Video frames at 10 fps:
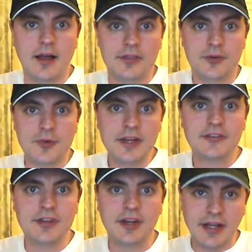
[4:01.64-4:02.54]
The
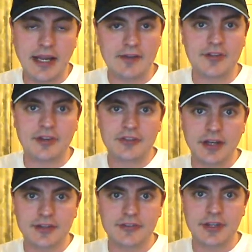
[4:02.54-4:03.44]
reason that I have those
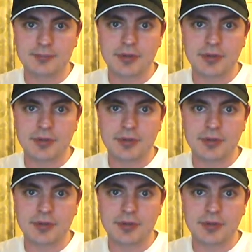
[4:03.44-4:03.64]
guns is